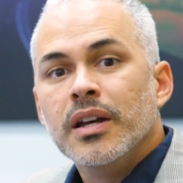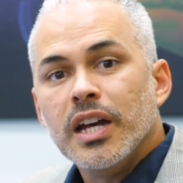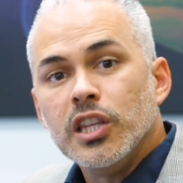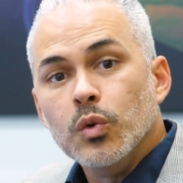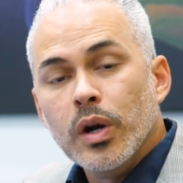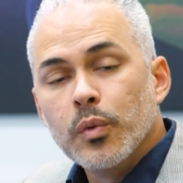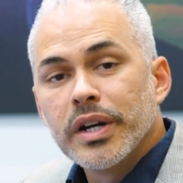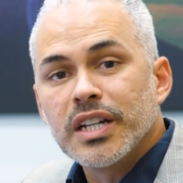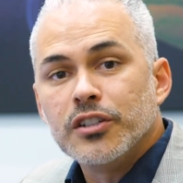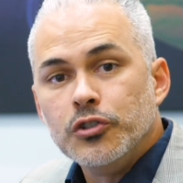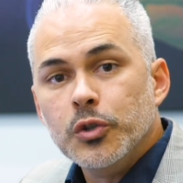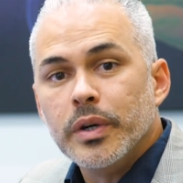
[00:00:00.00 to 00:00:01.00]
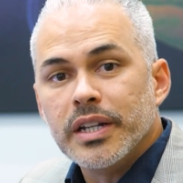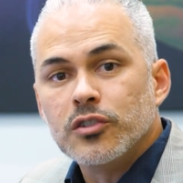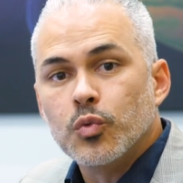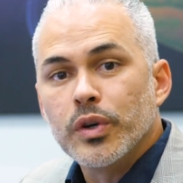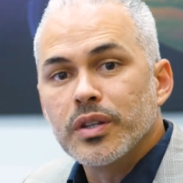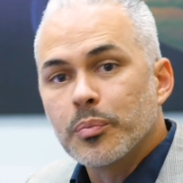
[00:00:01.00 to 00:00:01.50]
And the way we're going to do it is
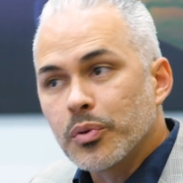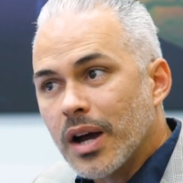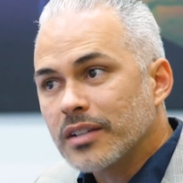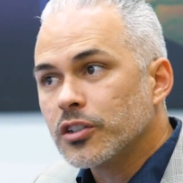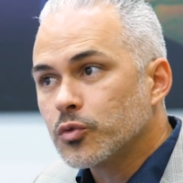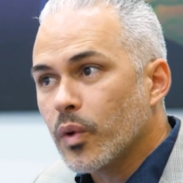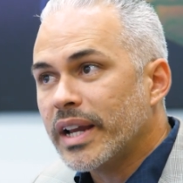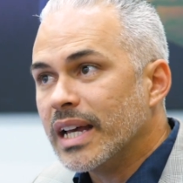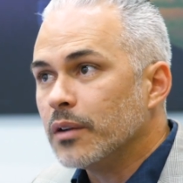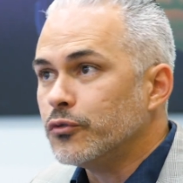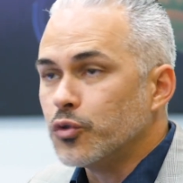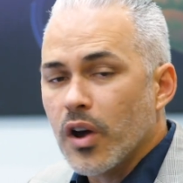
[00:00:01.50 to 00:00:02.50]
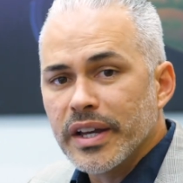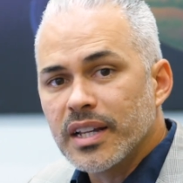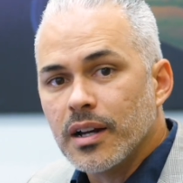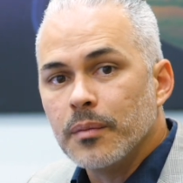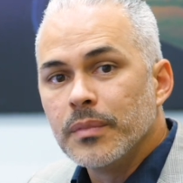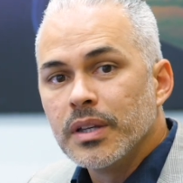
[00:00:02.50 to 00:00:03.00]
we're in the process right now of drawing it up.